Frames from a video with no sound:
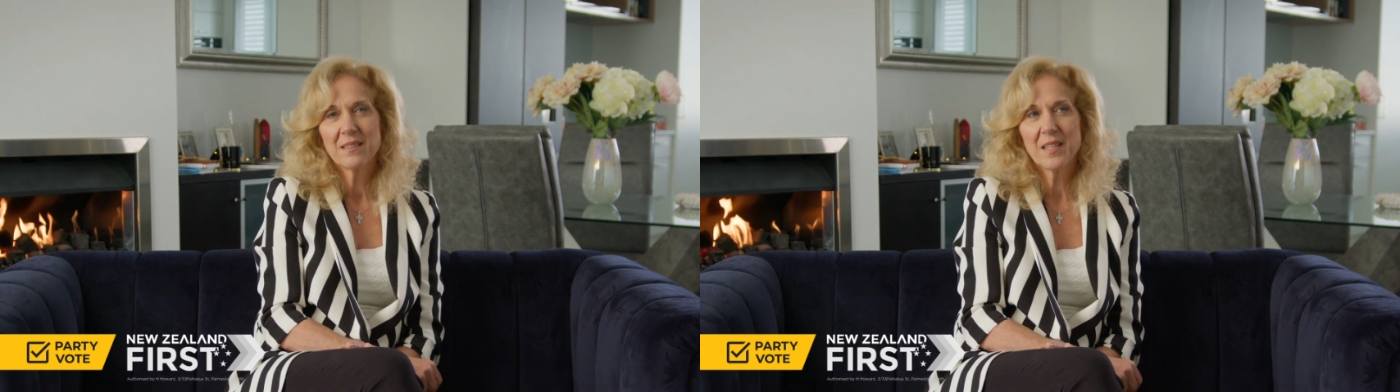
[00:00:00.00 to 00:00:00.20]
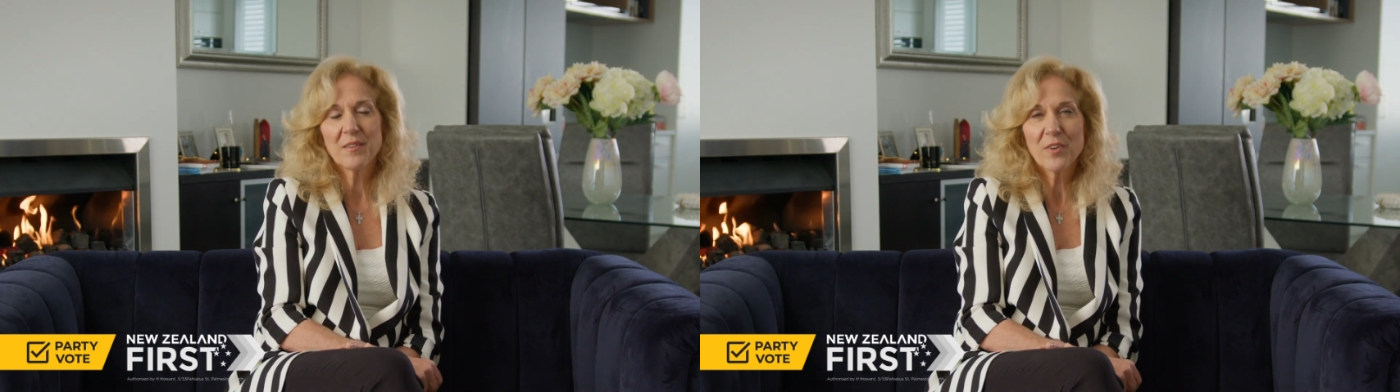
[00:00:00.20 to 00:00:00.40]

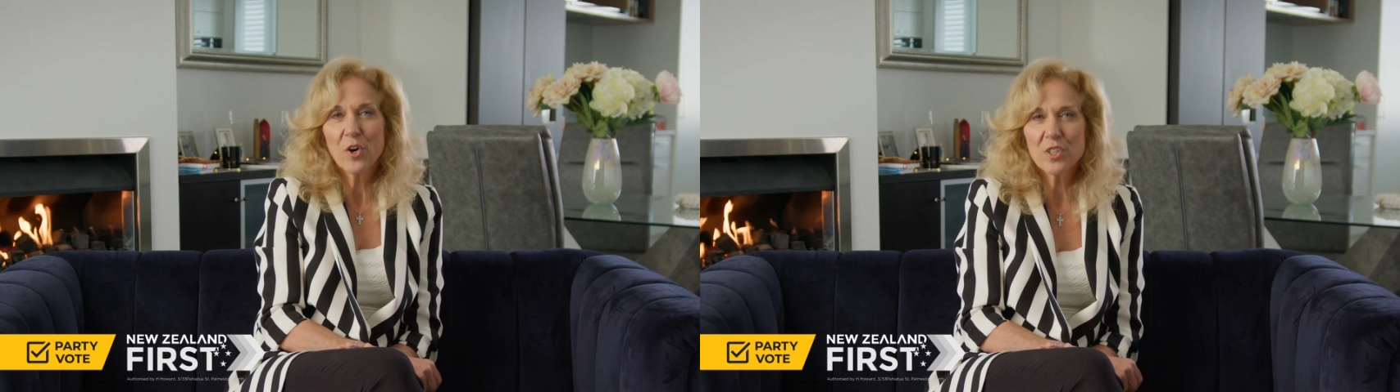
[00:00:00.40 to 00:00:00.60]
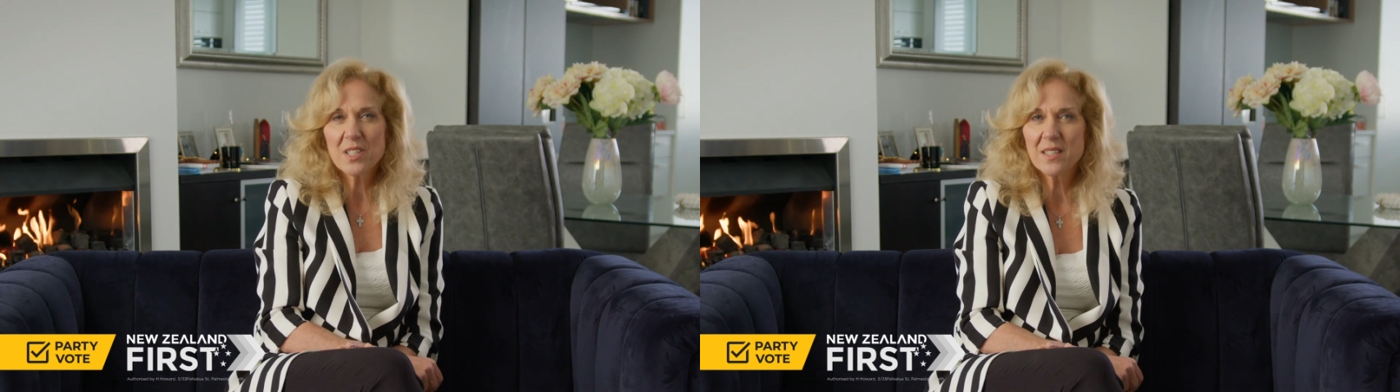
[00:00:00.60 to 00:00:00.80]
they're
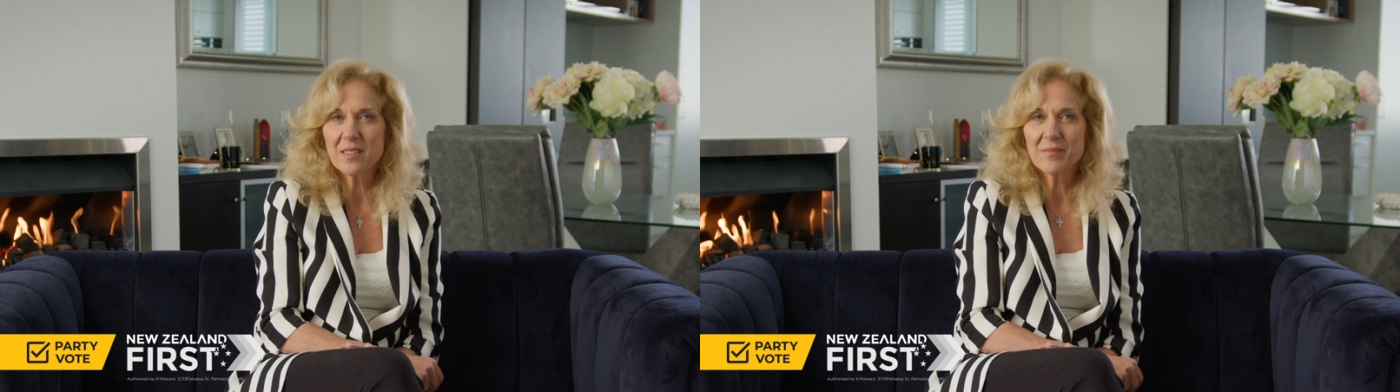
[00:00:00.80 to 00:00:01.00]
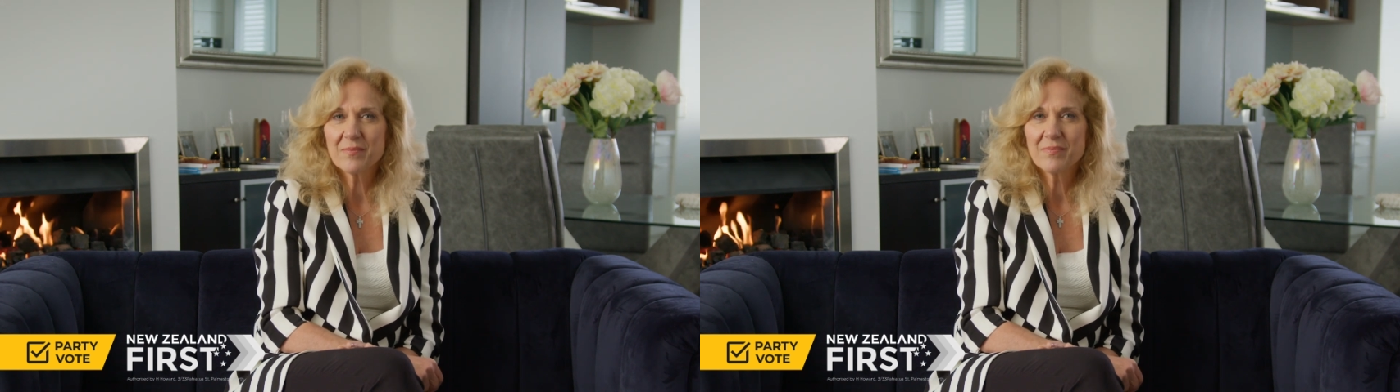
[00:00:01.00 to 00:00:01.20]

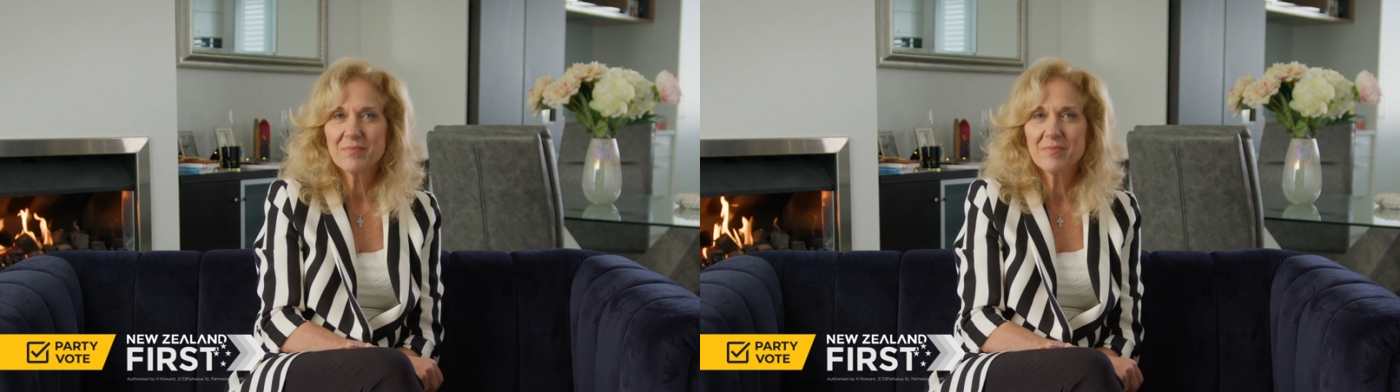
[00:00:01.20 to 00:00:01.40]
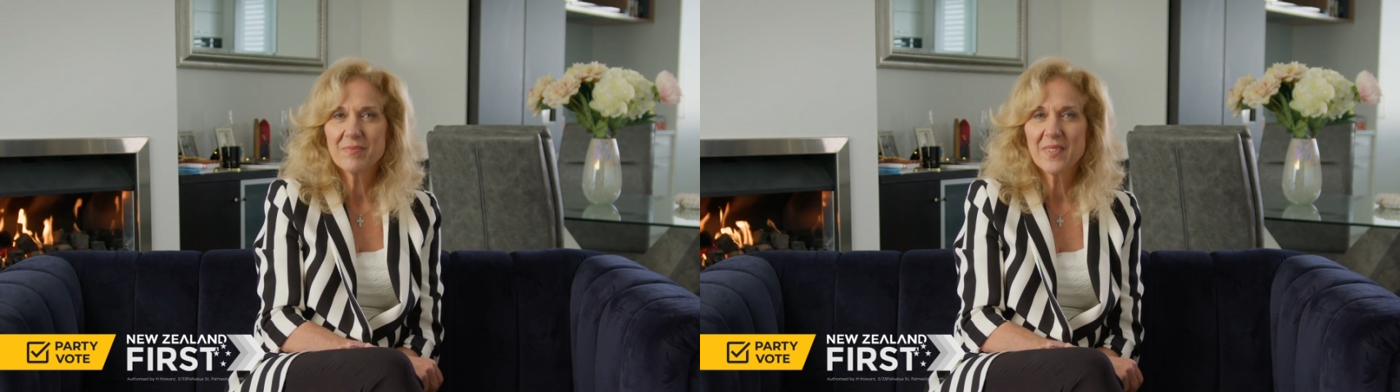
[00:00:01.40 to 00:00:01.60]
forgotten.
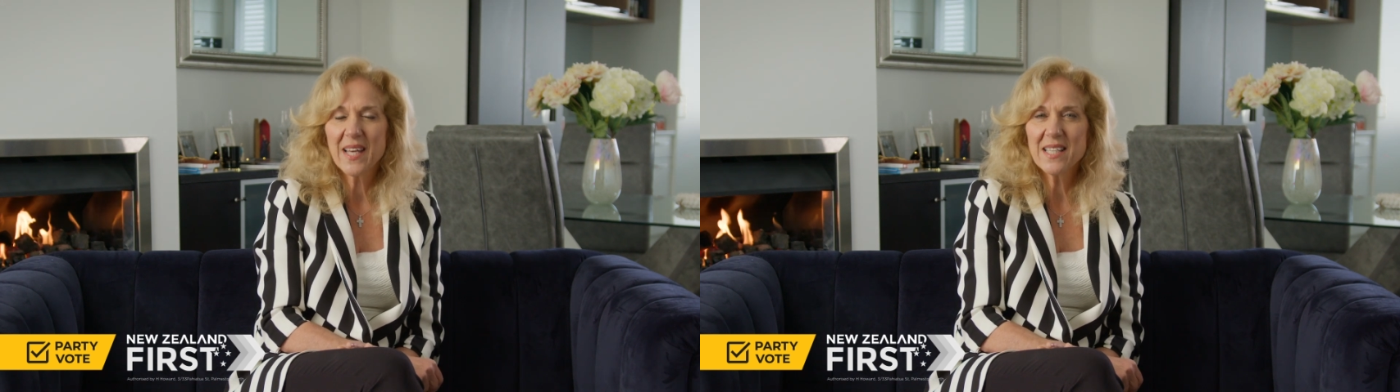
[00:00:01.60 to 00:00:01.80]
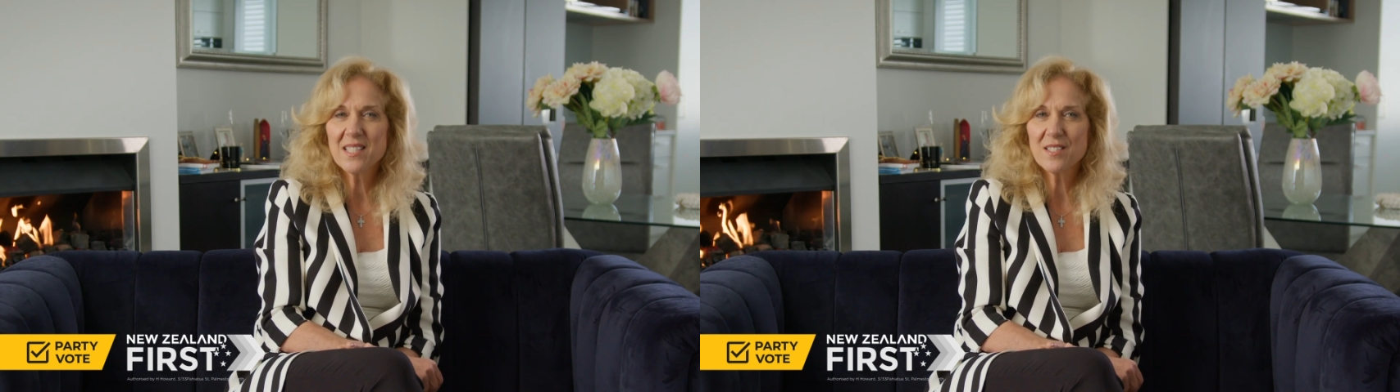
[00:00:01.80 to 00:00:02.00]

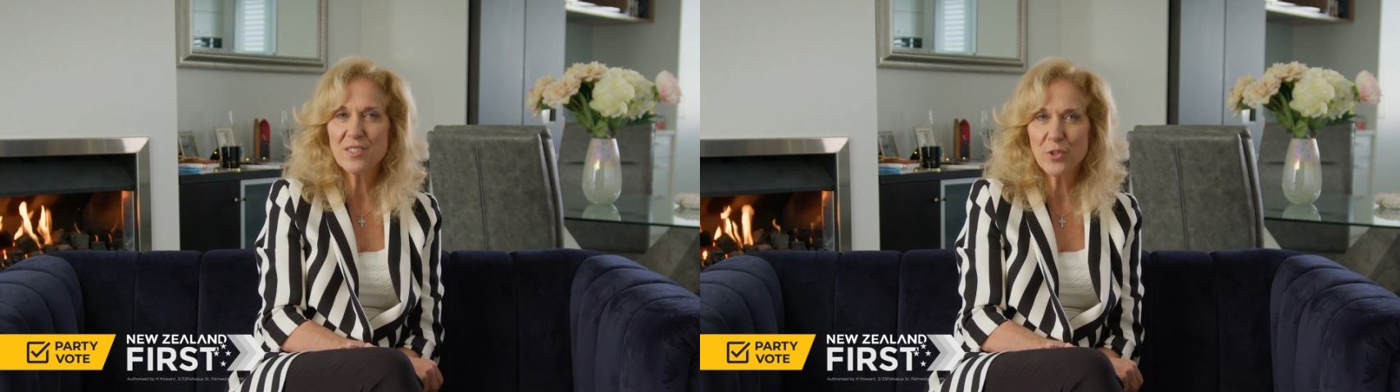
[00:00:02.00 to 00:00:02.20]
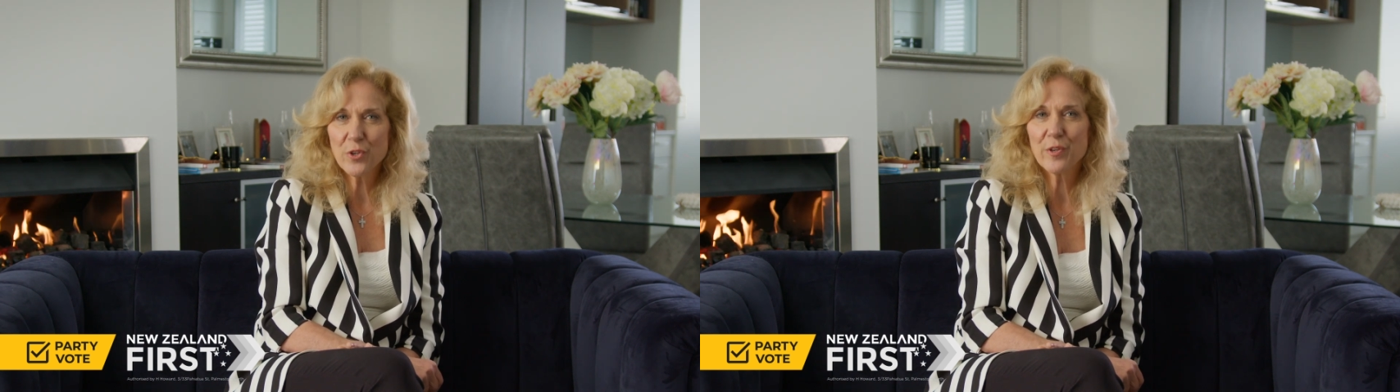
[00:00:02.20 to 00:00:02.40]
They
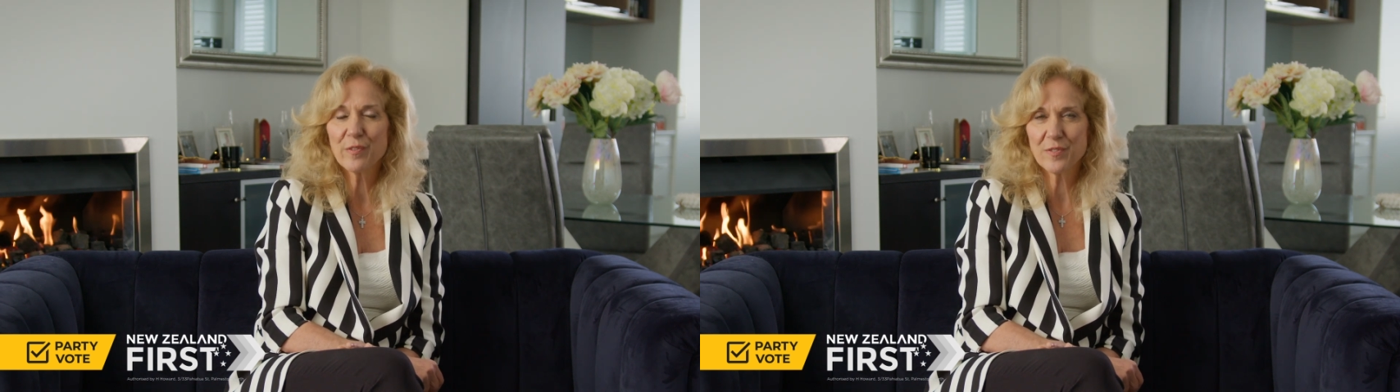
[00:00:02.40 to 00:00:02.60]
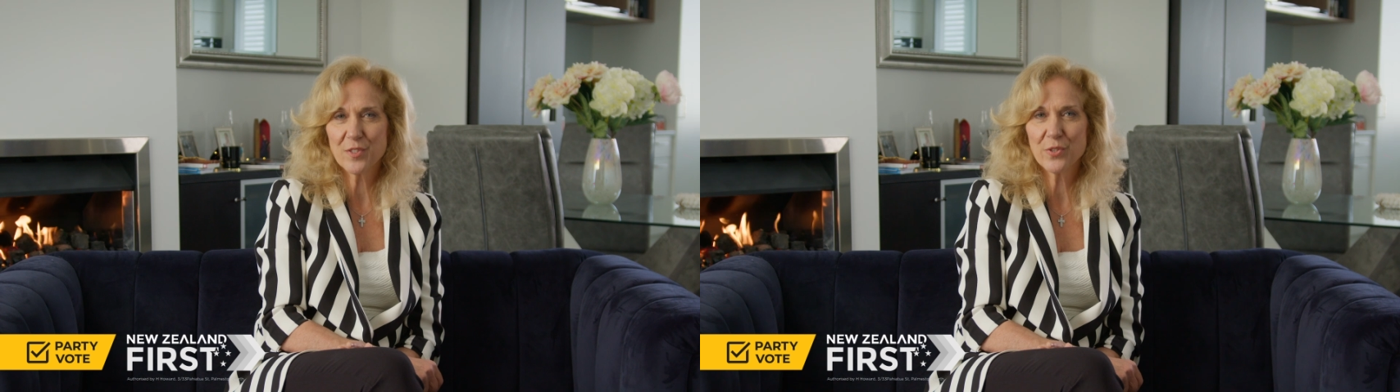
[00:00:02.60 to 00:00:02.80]

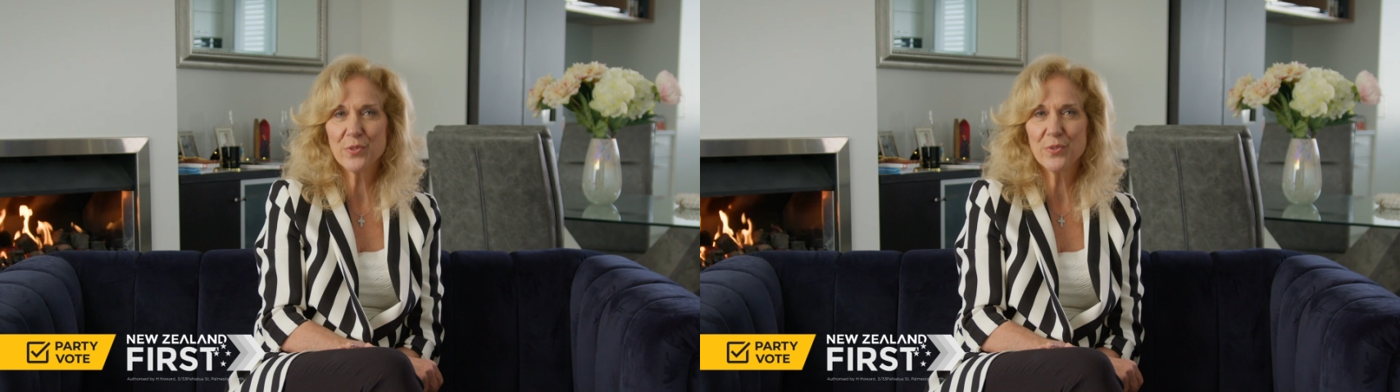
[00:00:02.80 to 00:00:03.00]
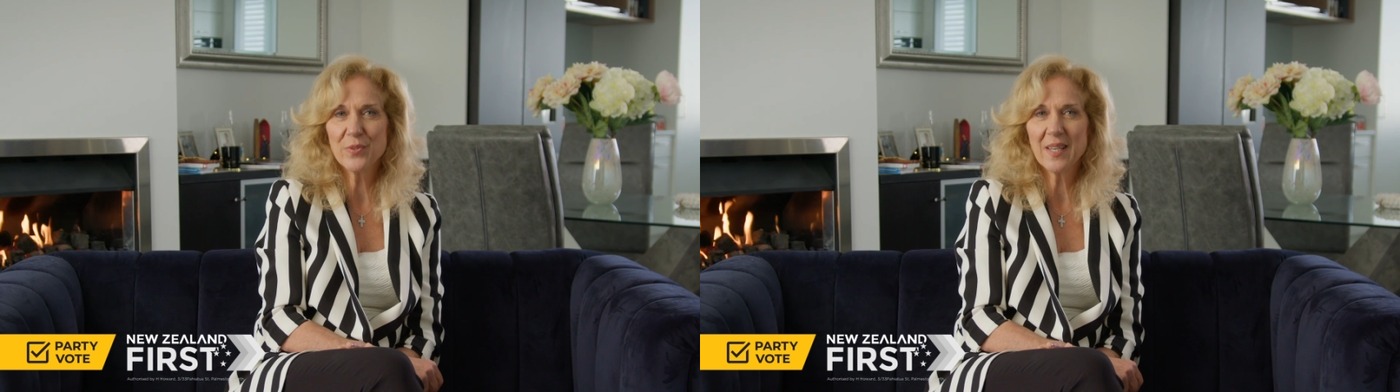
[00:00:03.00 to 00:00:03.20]
deserve
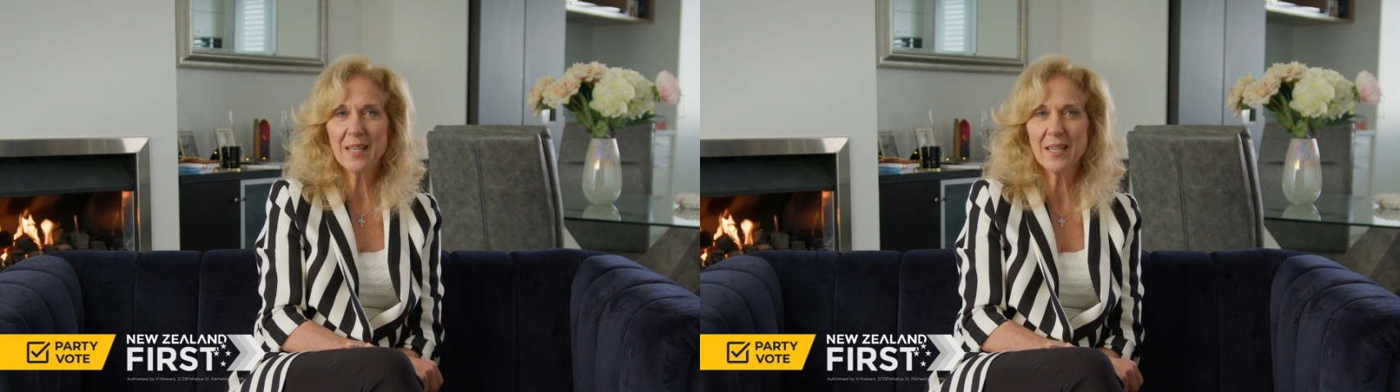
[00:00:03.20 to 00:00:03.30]
to